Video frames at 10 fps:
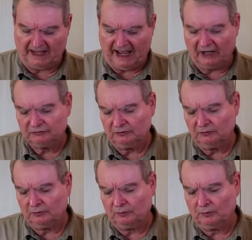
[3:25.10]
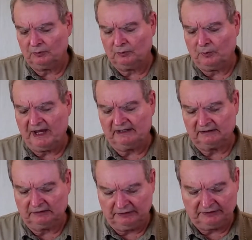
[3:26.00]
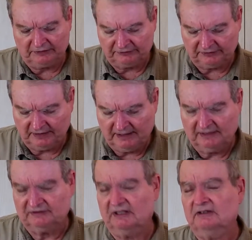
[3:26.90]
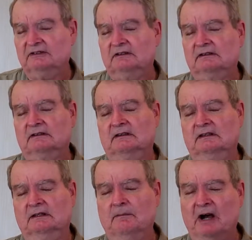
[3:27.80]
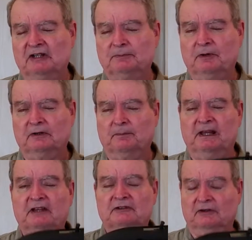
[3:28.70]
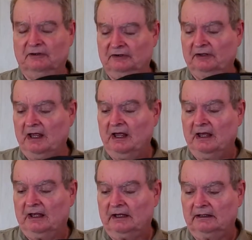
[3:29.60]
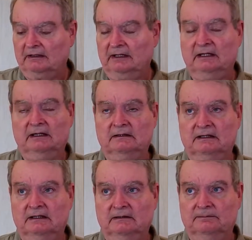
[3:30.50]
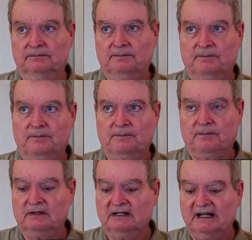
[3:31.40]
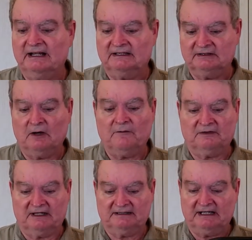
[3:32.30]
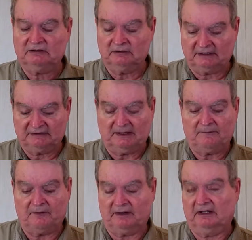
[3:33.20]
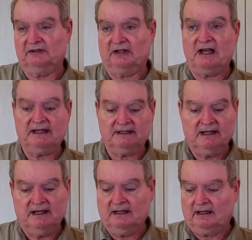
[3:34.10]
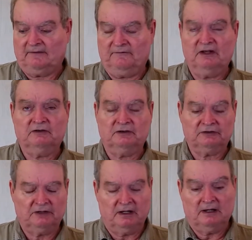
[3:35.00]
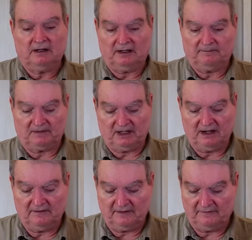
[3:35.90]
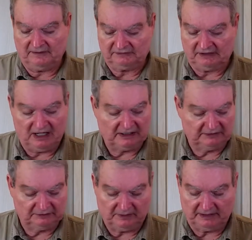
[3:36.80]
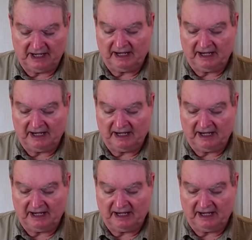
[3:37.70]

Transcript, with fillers: actual way it looks, since the Mossberg Plinkster is the gun itself is identical except for the design features of the stock and so on,